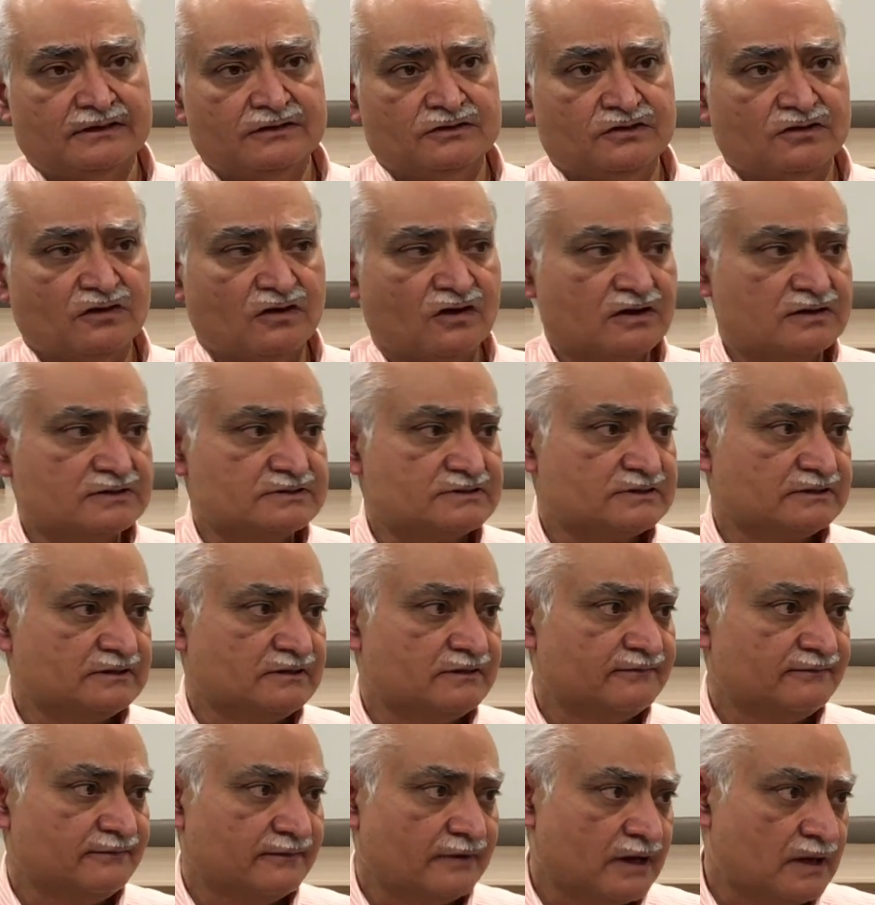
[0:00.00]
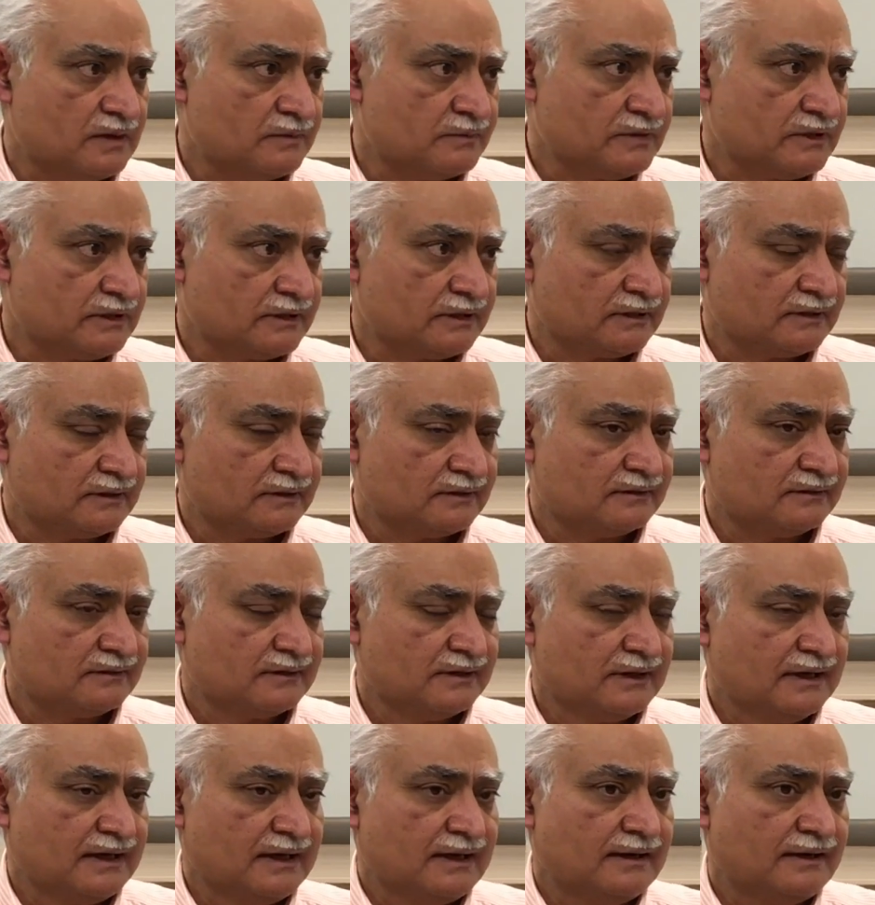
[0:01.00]
nausea, vomiting,
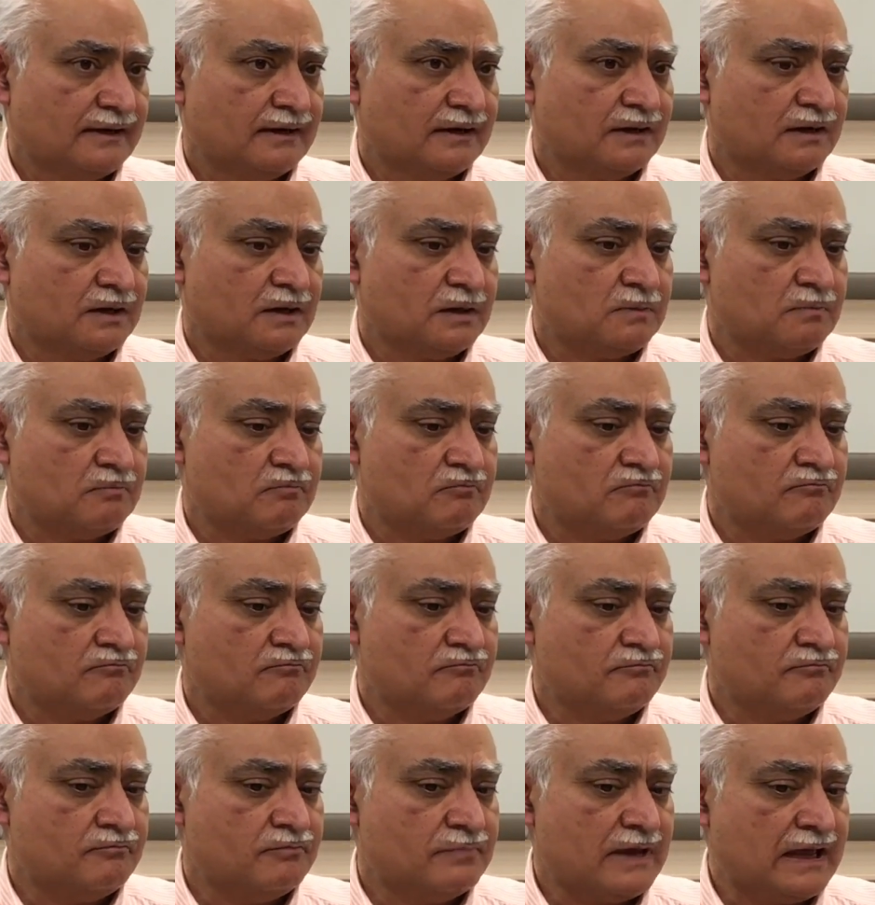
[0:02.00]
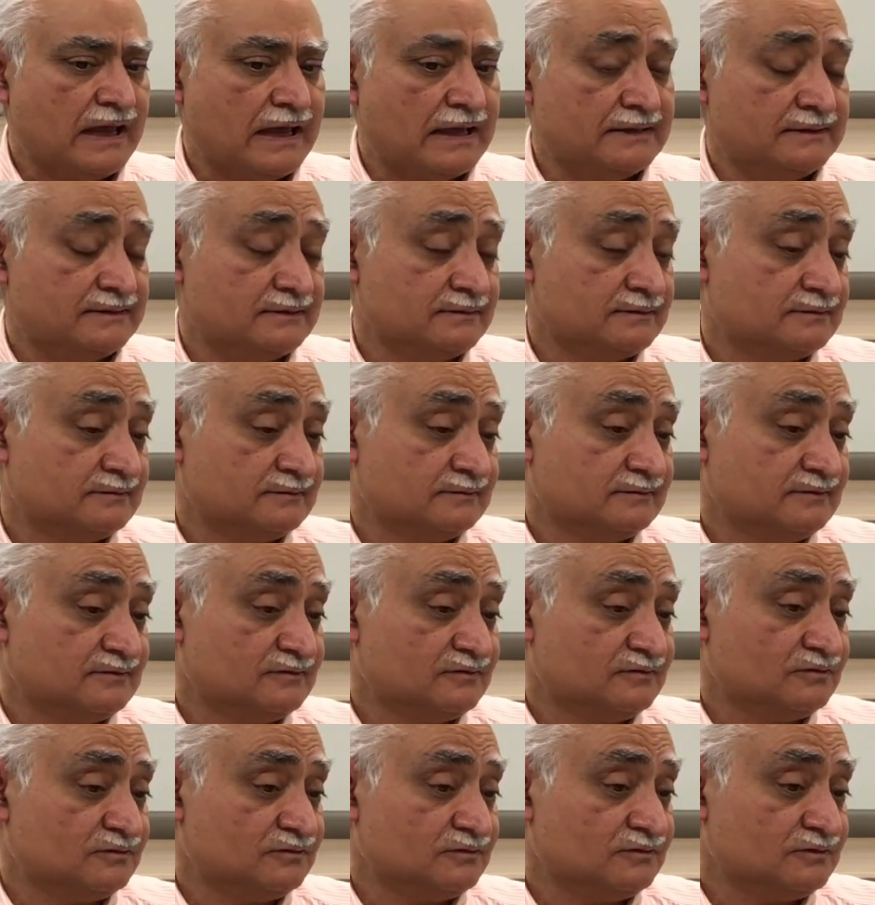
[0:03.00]
and
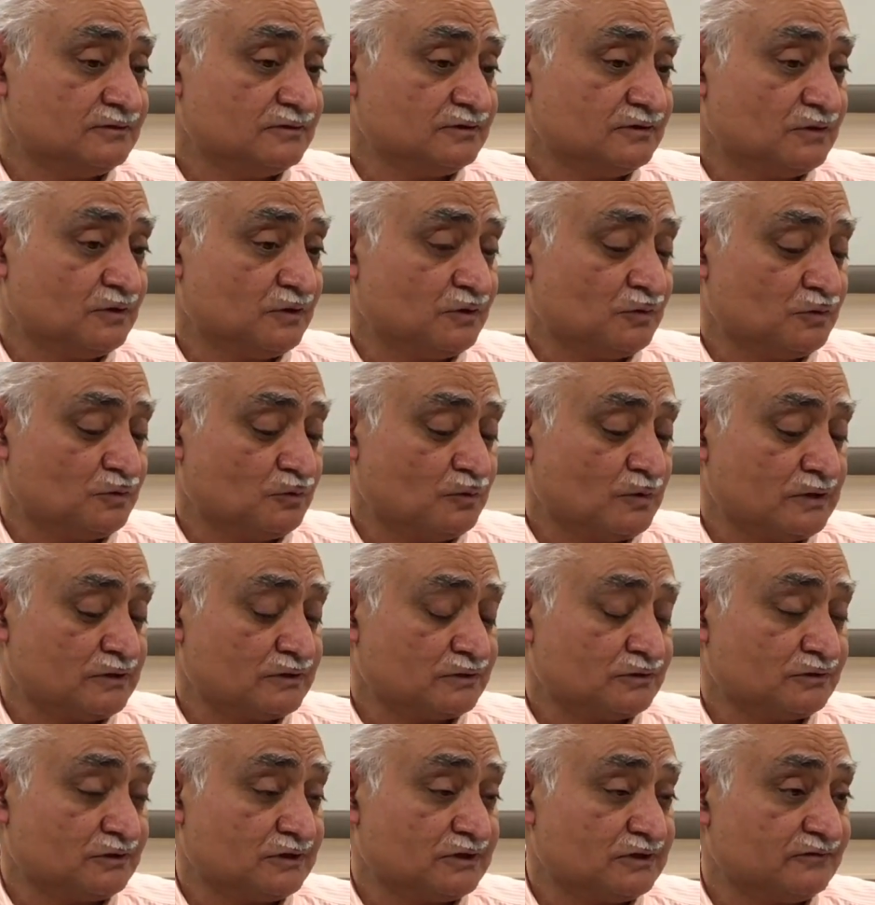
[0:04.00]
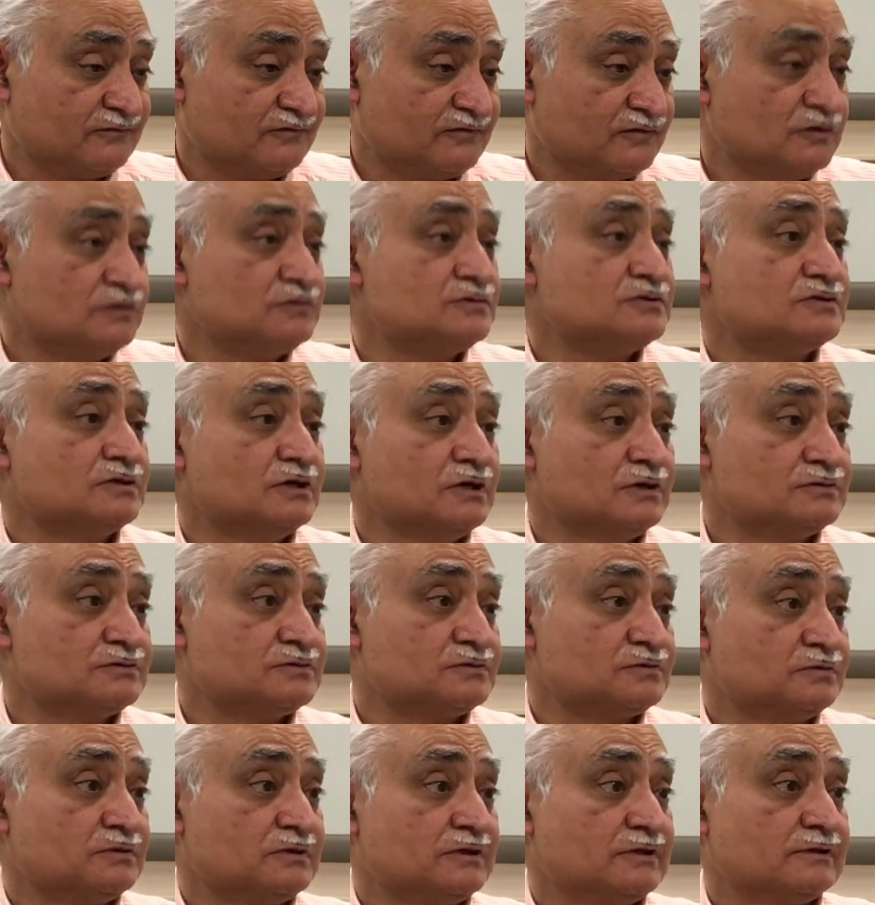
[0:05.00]
one could confuse
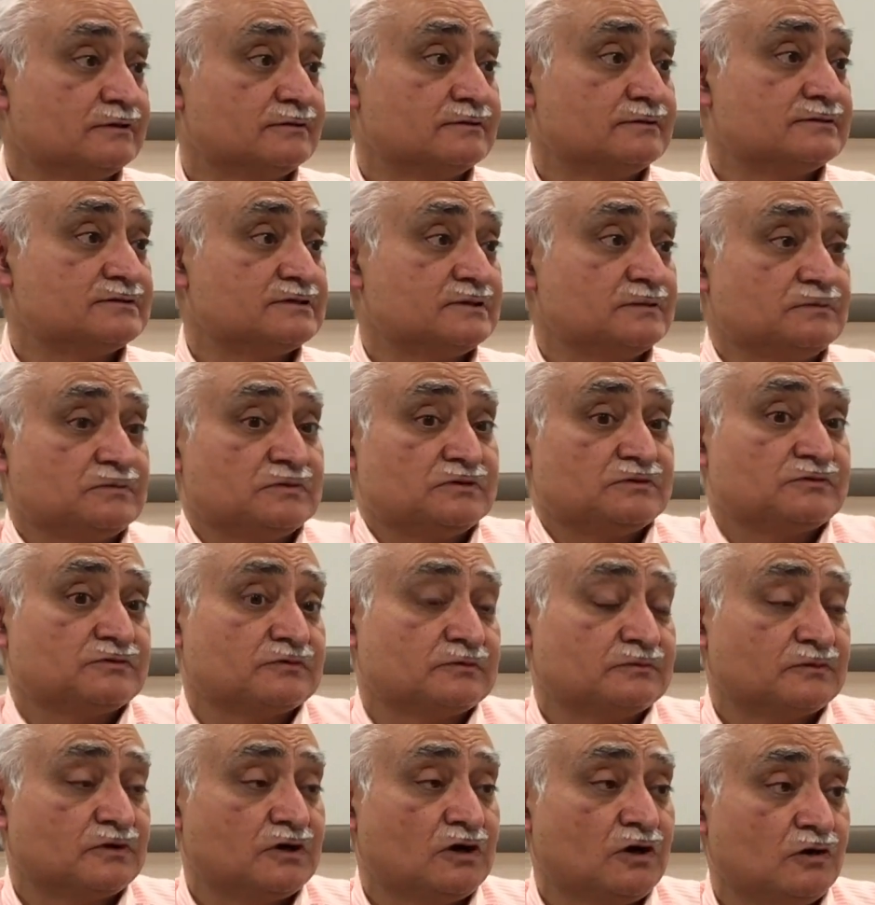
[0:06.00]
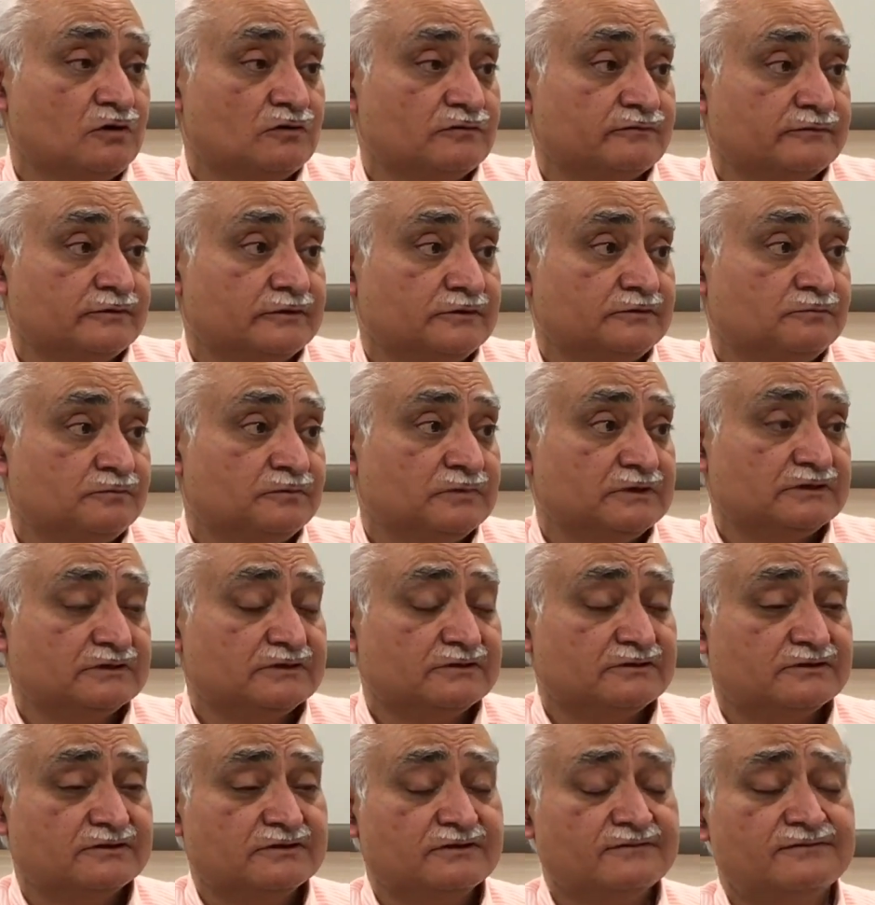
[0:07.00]
those with symptoms from COVID. But
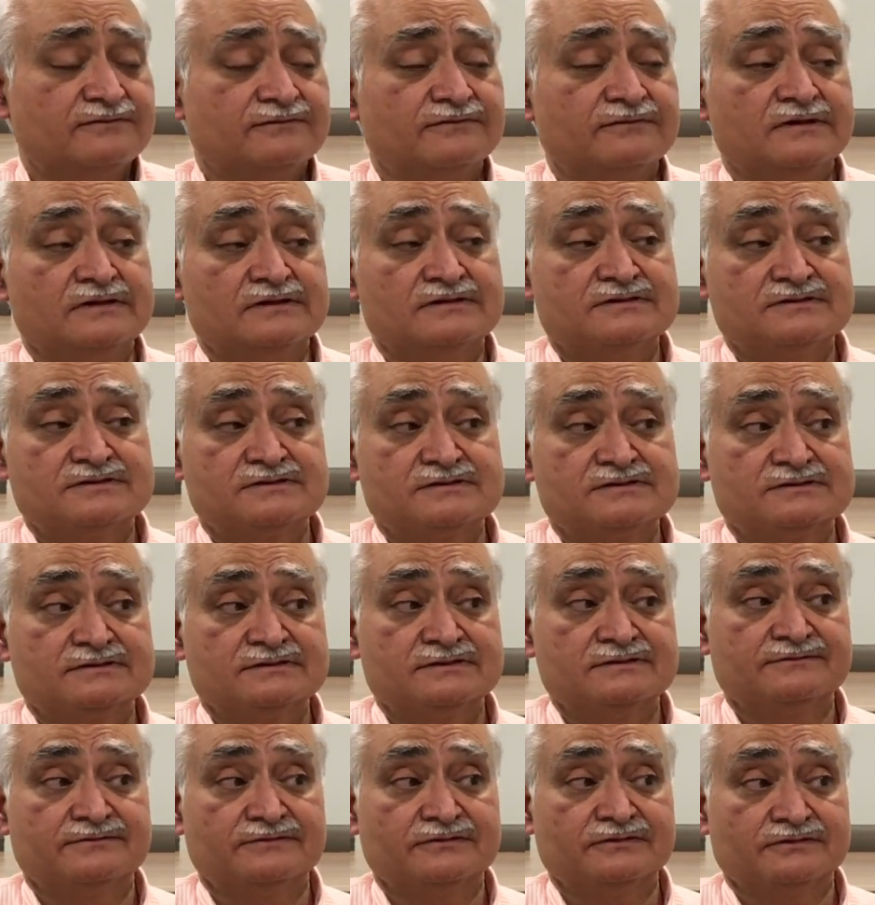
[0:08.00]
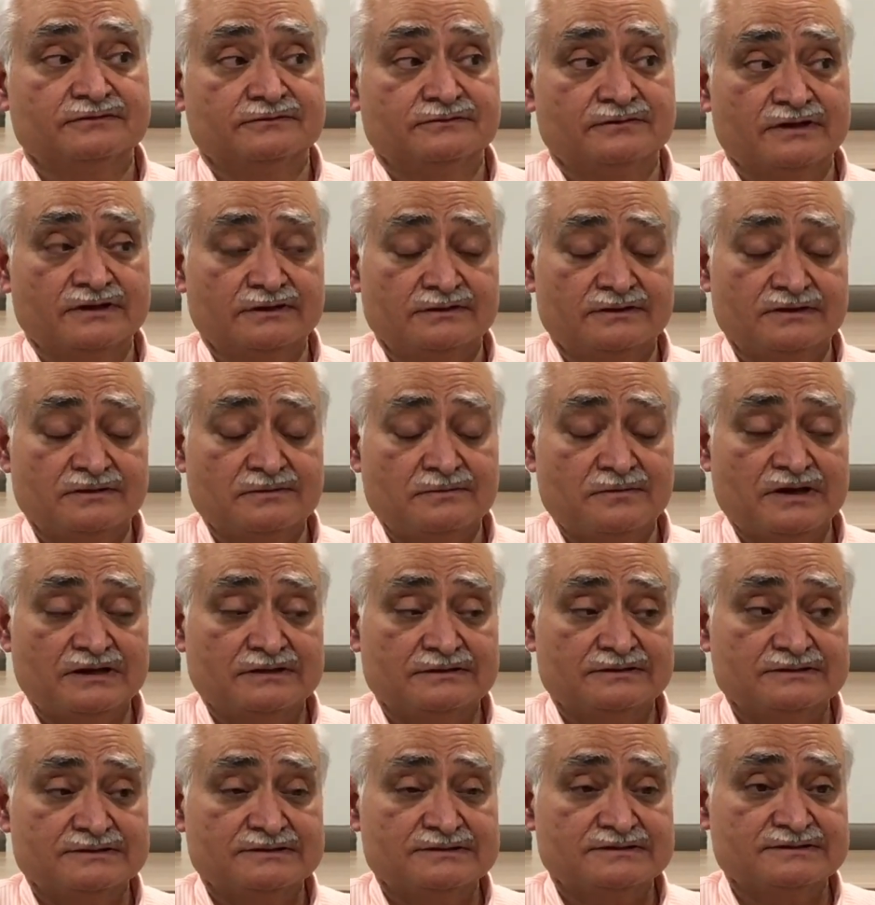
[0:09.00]
the difference, if you're thinking
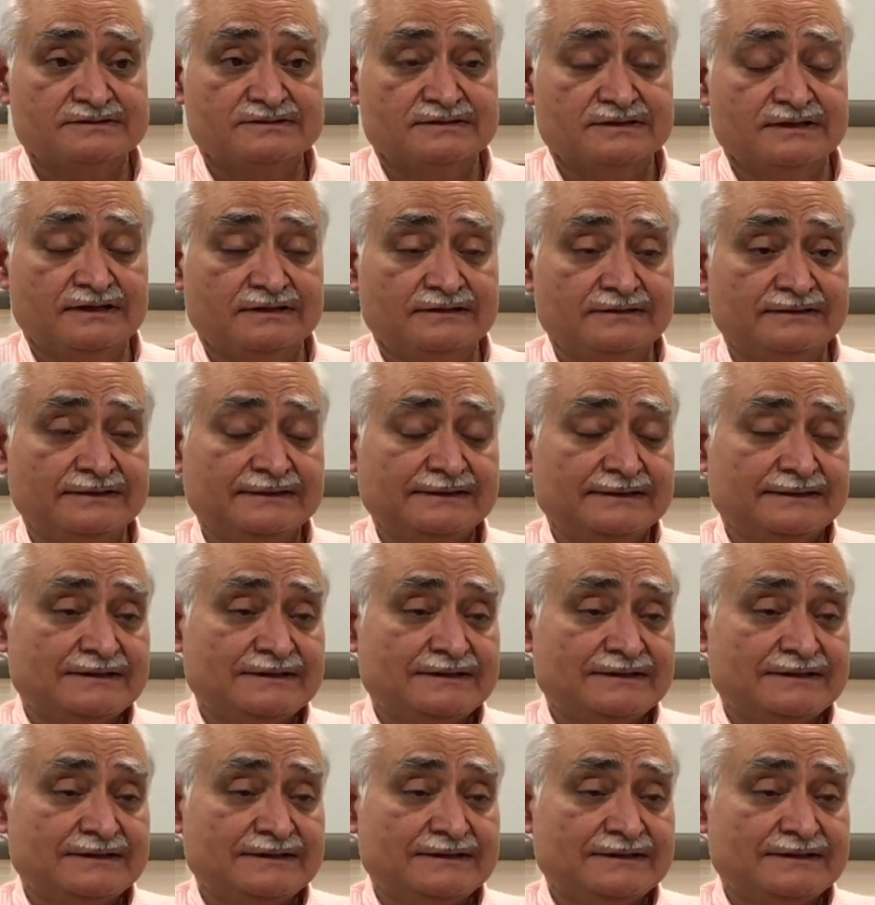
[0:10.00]
about this, is that